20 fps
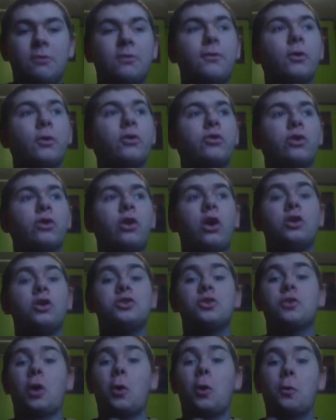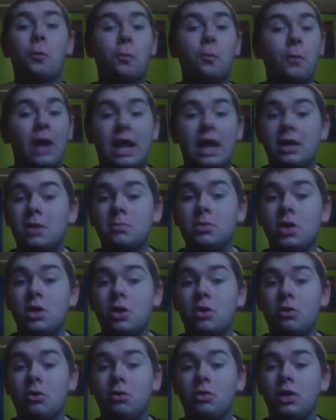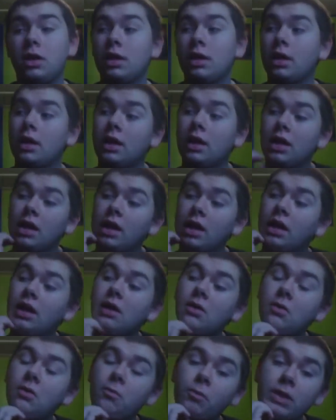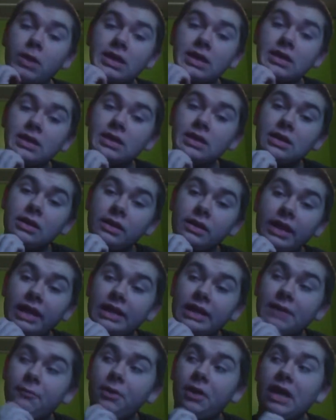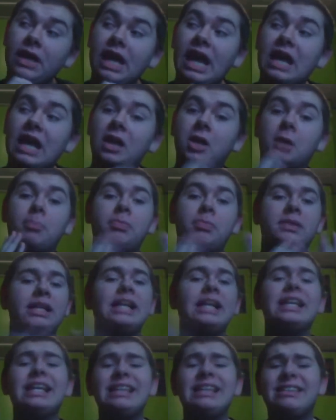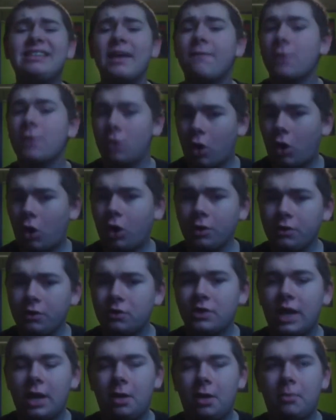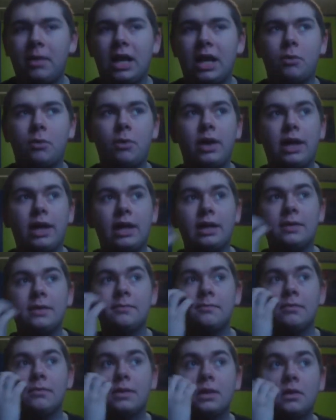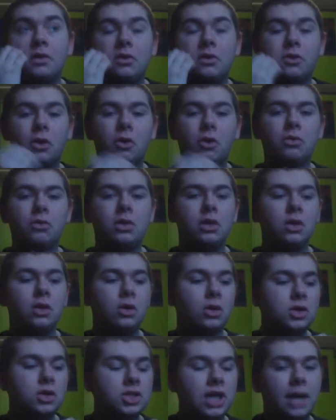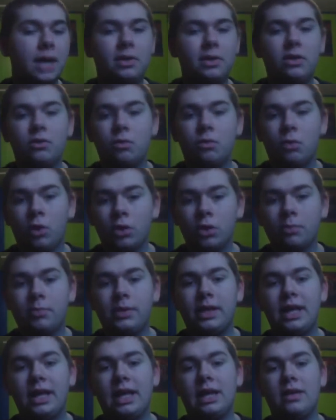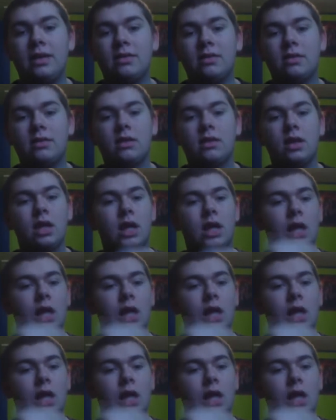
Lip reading: It was focused on just a random dude in a completely different art style, by the way, in his own Japanese workplace